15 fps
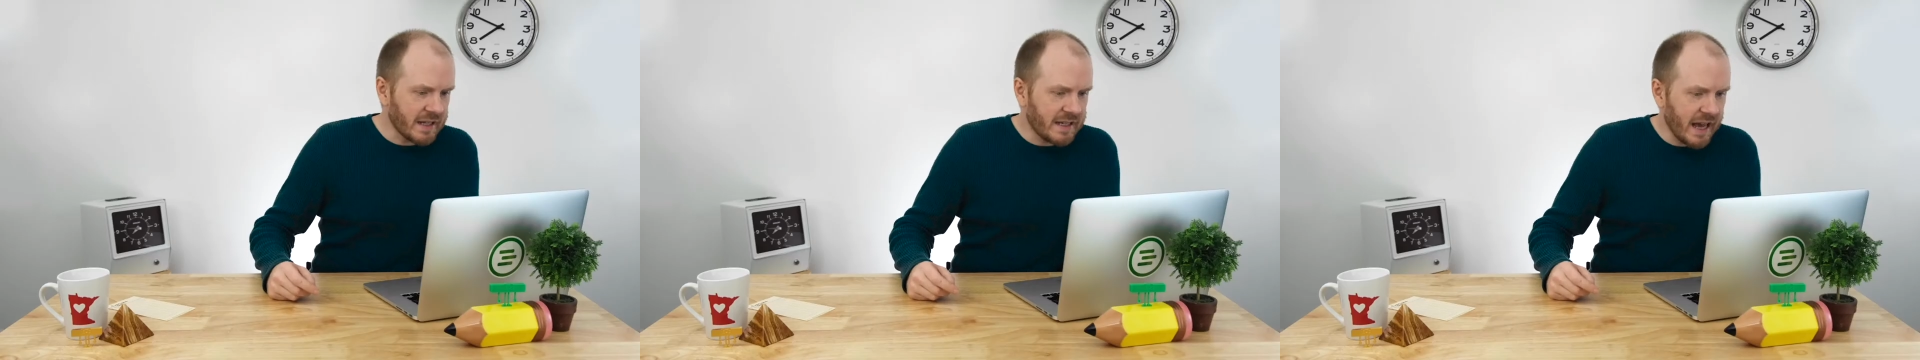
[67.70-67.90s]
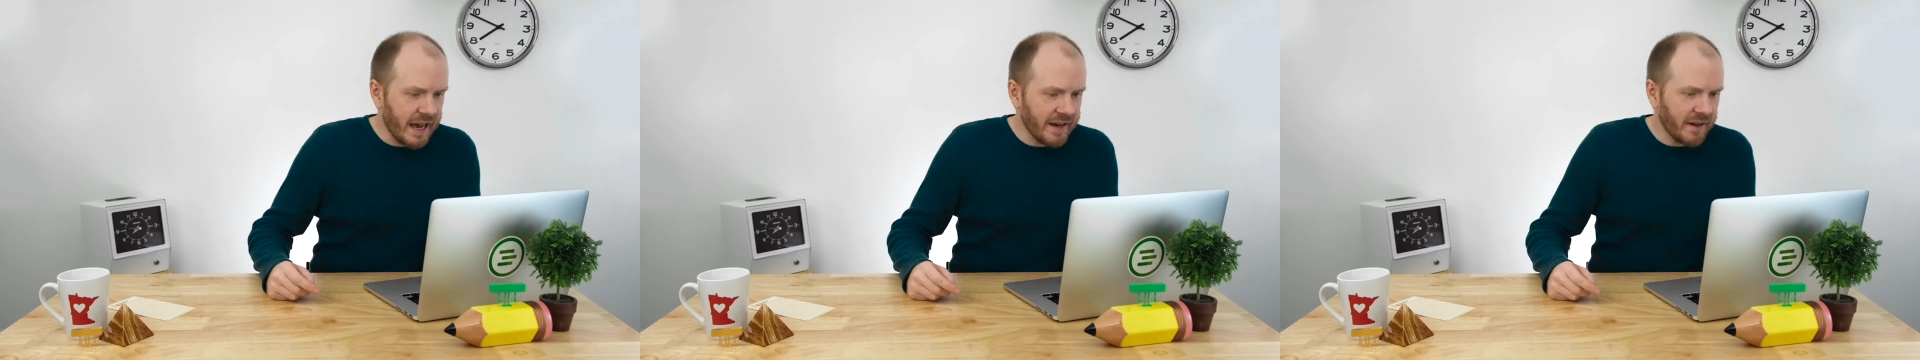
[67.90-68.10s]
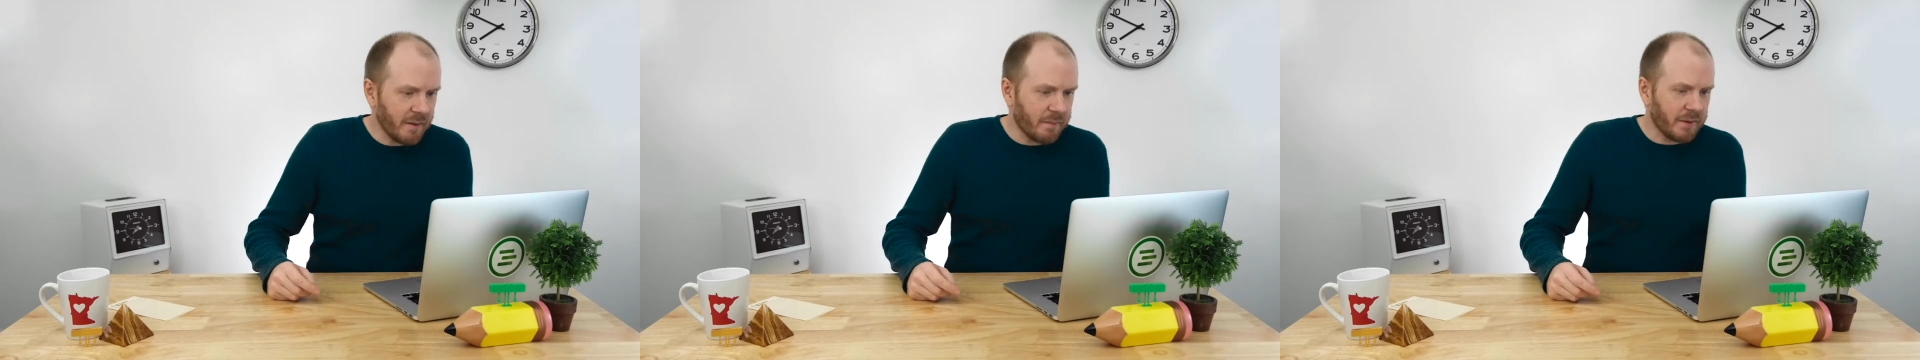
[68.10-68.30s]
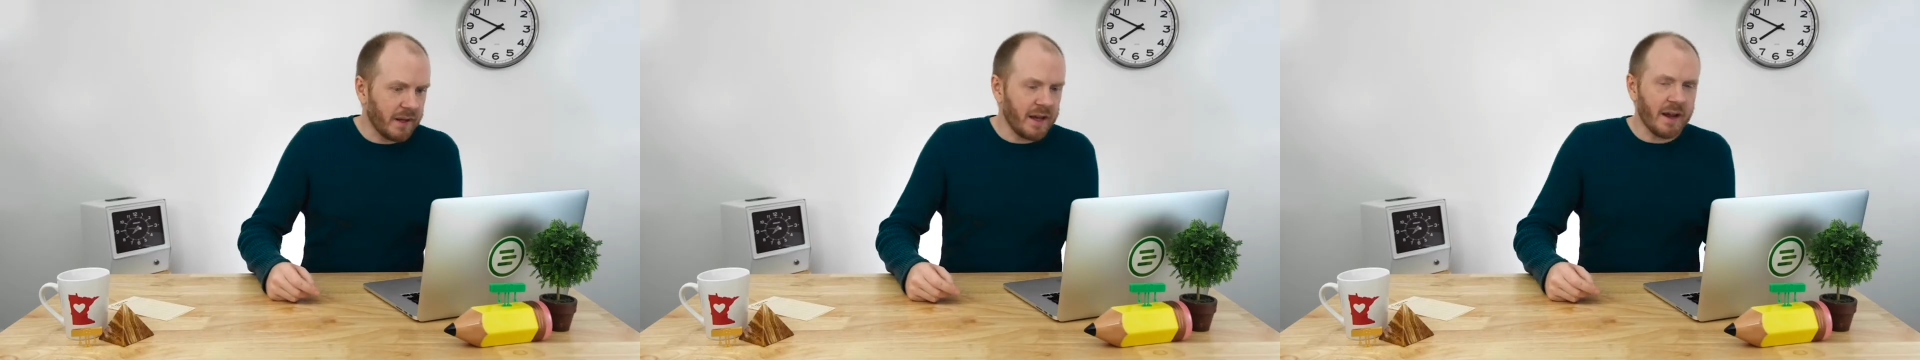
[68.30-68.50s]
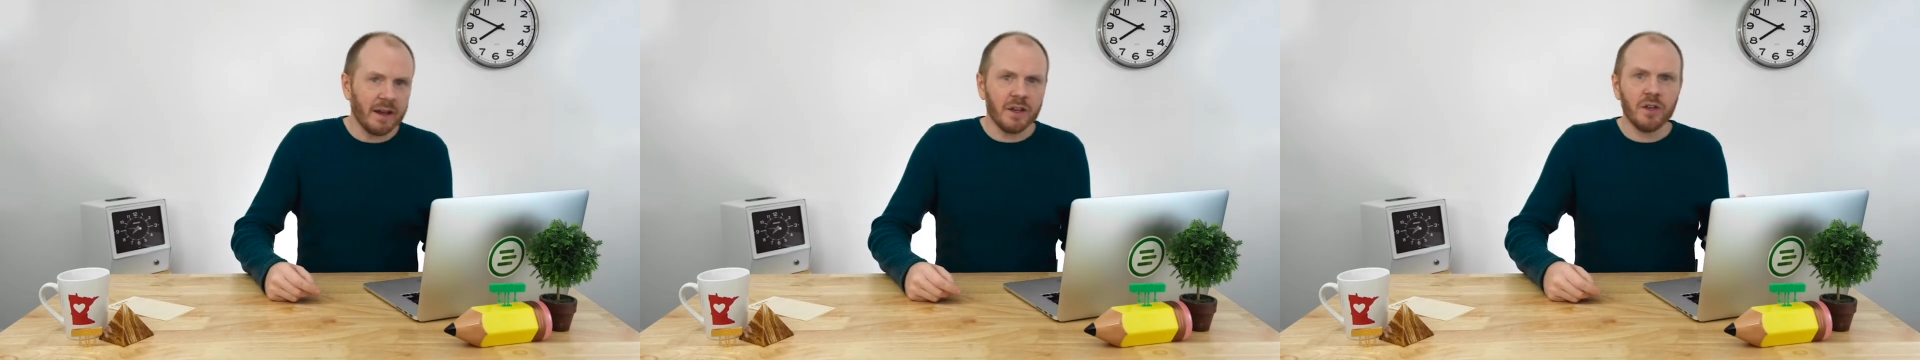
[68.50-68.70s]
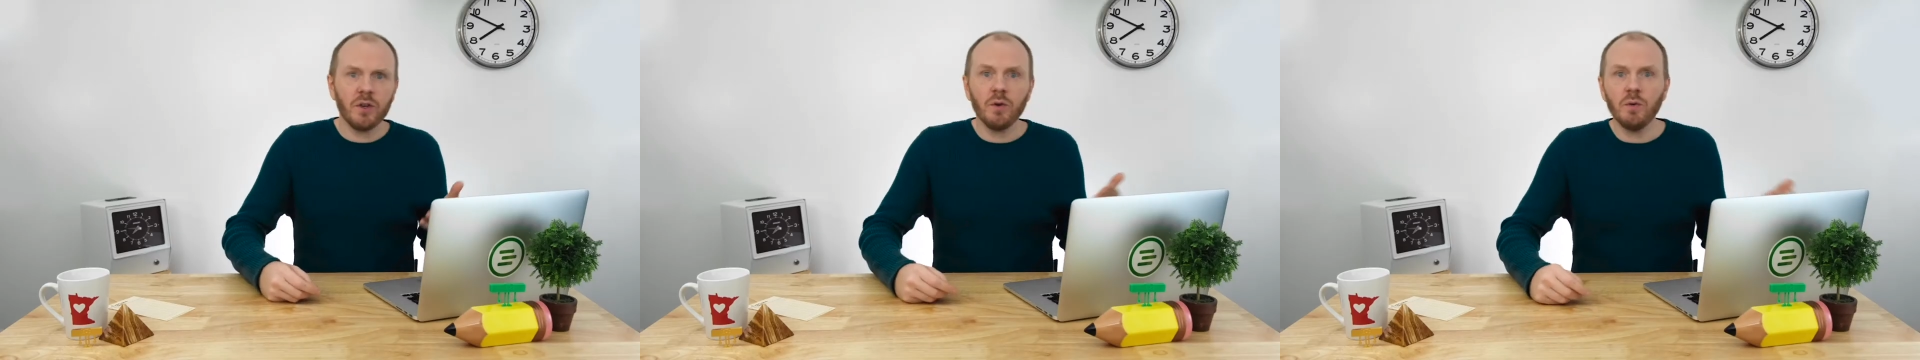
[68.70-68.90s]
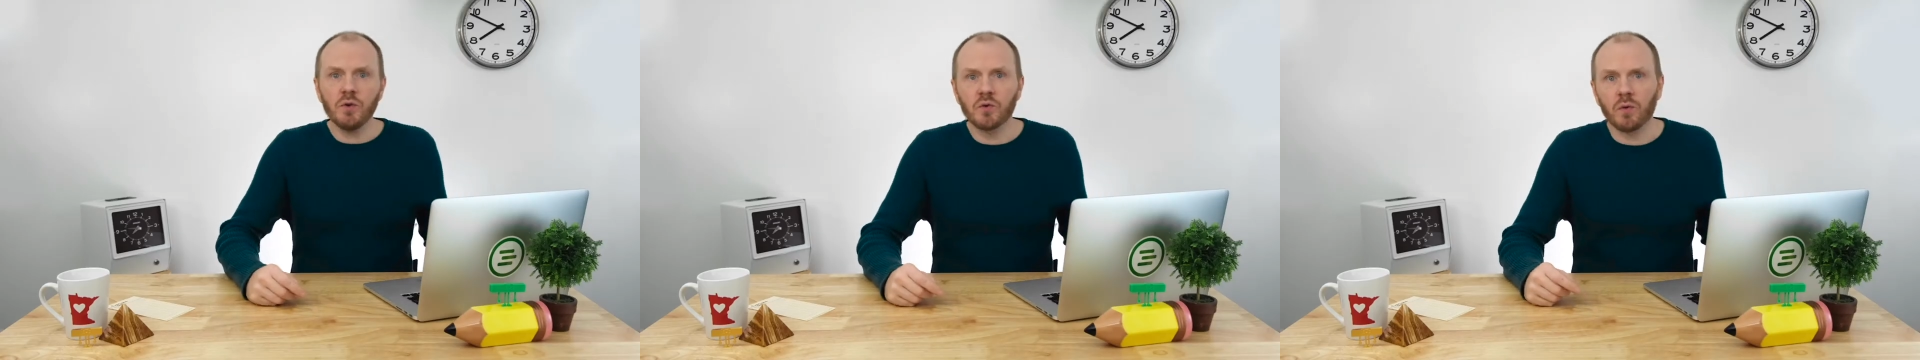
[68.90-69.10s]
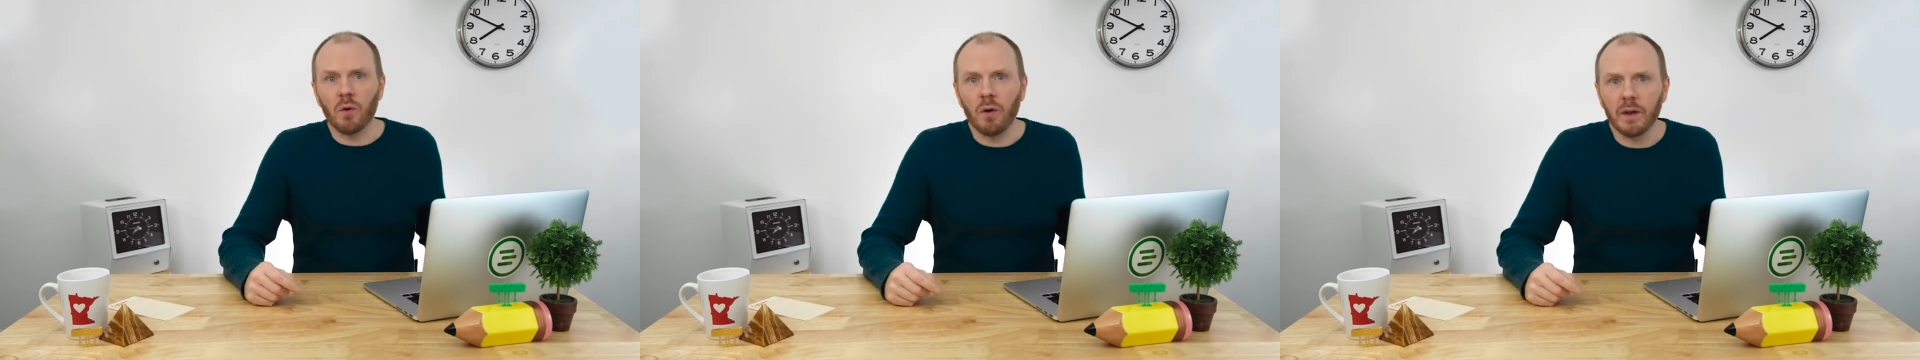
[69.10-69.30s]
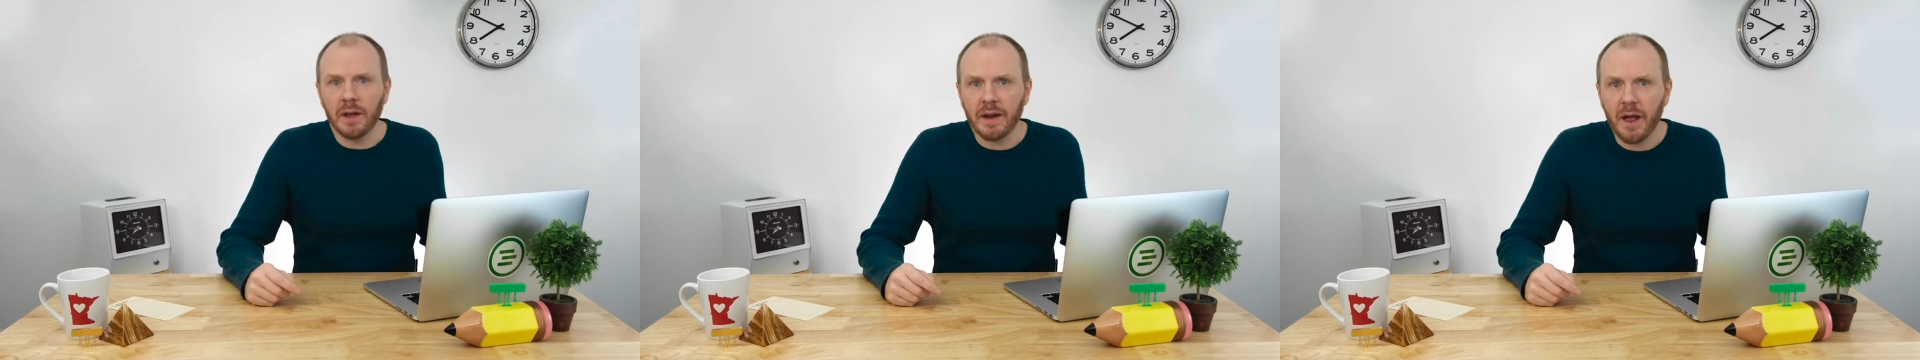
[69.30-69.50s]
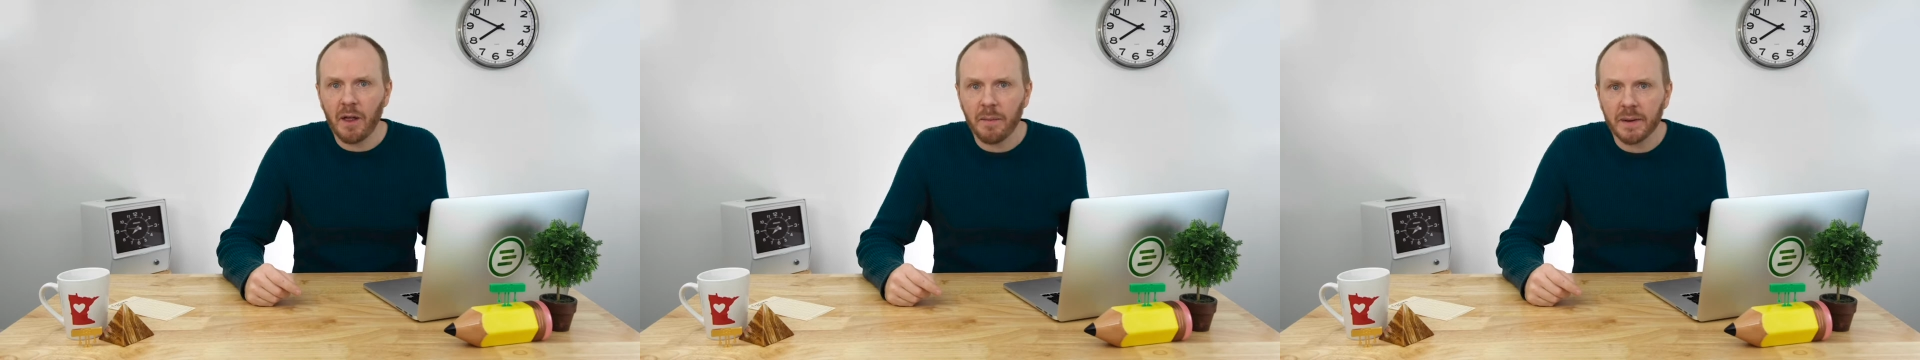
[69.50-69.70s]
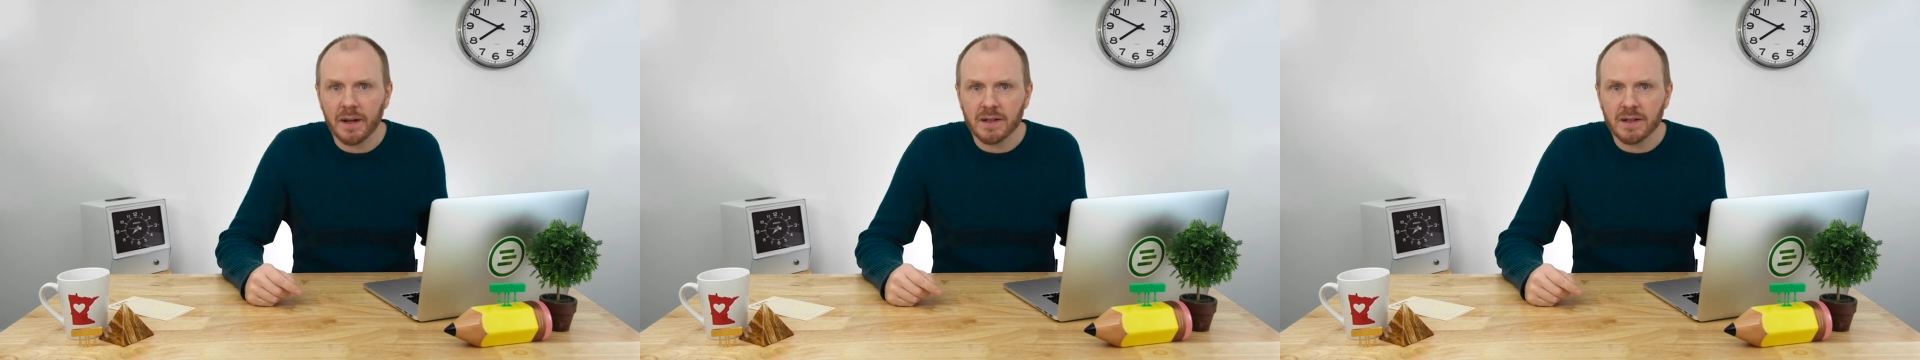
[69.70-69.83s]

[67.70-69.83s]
Data played a huge role in helping